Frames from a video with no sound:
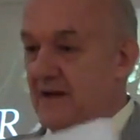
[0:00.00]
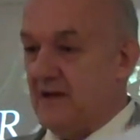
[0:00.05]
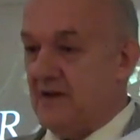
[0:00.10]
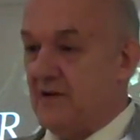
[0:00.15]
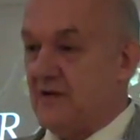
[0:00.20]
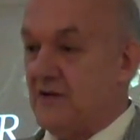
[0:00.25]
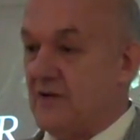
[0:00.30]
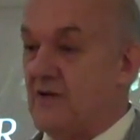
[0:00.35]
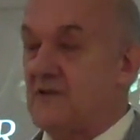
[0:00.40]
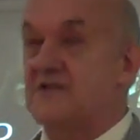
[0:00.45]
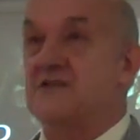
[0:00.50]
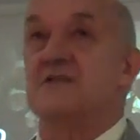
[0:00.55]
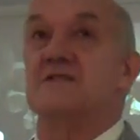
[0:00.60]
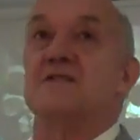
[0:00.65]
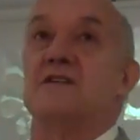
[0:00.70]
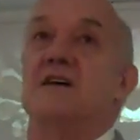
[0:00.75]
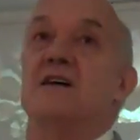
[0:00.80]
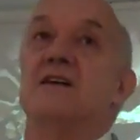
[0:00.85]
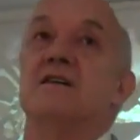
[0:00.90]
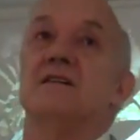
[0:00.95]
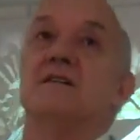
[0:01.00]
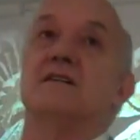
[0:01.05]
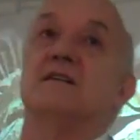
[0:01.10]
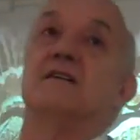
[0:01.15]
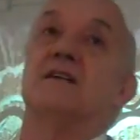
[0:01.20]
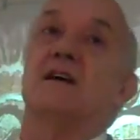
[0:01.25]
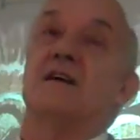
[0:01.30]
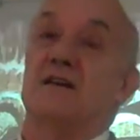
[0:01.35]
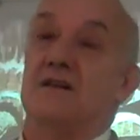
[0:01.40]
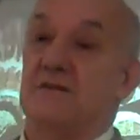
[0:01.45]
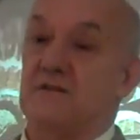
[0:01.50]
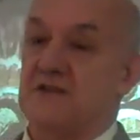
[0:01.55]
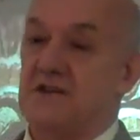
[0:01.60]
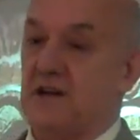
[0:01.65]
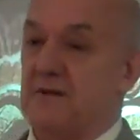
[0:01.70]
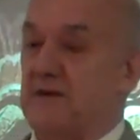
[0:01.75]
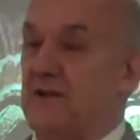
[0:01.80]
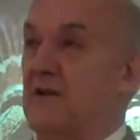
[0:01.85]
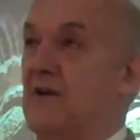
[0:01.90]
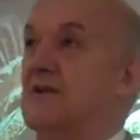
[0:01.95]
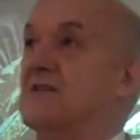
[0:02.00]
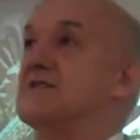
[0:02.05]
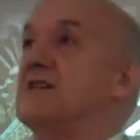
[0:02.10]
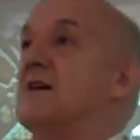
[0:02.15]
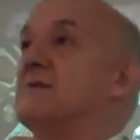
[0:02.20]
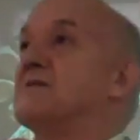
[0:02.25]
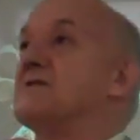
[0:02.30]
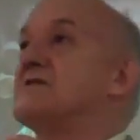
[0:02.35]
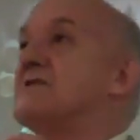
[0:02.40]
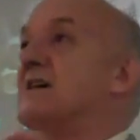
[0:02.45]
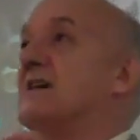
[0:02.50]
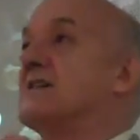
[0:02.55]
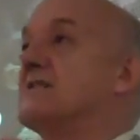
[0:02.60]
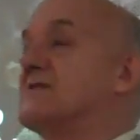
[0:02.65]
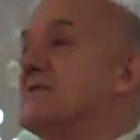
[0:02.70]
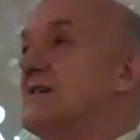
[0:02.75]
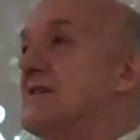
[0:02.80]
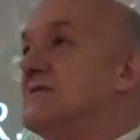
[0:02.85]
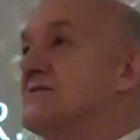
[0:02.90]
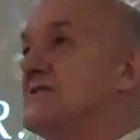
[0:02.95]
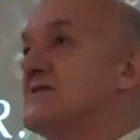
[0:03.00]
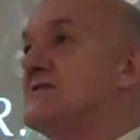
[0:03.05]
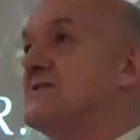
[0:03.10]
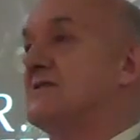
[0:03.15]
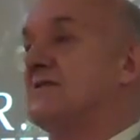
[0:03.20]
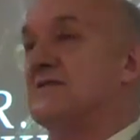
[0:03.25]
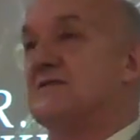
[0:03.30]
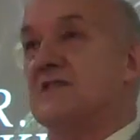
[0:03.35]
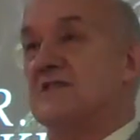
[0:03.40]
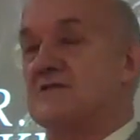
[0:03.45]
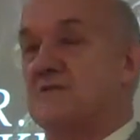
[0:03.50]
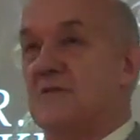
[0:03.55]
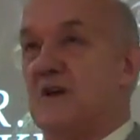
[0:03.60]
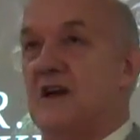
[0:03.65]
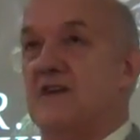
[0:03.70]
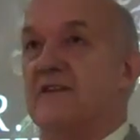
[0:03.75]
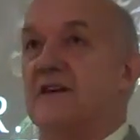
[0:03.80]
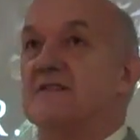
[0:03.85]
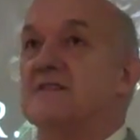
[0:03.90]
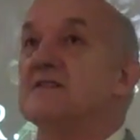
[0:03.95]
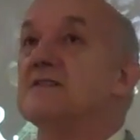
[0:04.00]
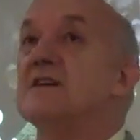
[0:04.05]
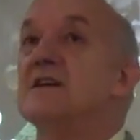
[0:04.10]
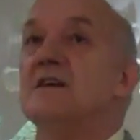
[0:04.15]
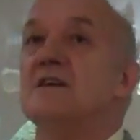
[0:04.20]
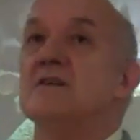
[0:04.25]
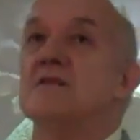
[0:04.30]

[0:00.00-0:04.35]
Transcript: You could also say, and it would take you a long time to say it, so I'll just wave at it,